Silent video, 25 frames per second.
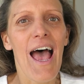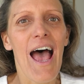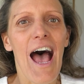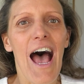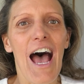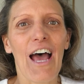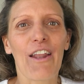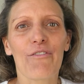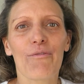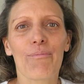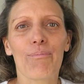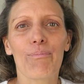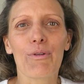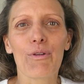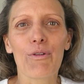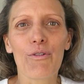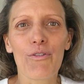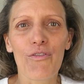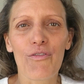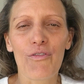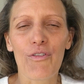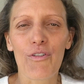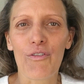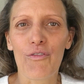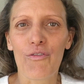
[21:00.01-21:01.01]
and
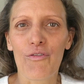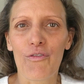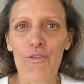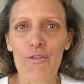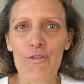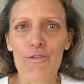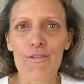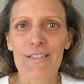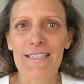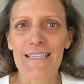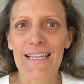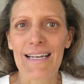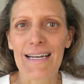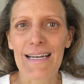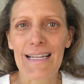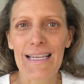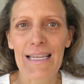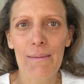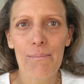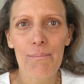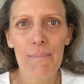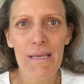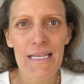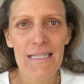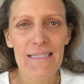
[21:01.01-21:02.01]
beautiful fruits and
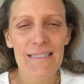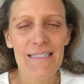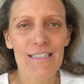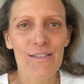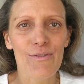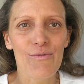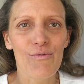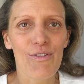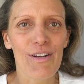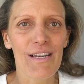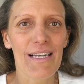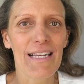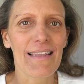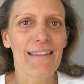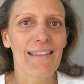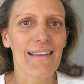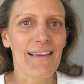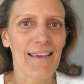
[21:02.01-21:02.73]
lean meats is really the